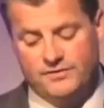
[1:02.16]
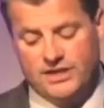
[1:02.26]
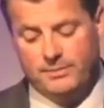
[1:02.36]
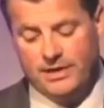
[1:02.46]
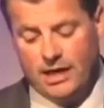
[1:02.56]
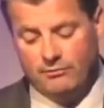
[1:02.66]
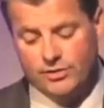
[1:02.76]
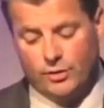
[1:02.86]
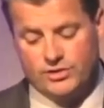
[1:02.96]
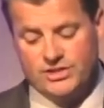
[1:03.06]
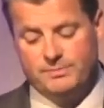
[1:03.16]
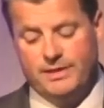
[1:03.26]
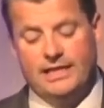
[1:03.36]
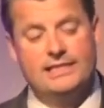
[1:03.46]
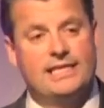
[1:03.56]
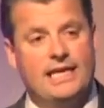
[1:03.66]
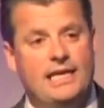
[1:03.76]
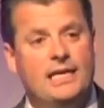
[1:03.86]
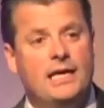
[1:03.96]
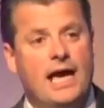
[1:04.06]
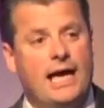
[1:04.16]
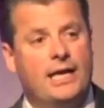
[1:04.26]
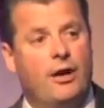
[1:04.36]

of CPL Resources PLC, Anne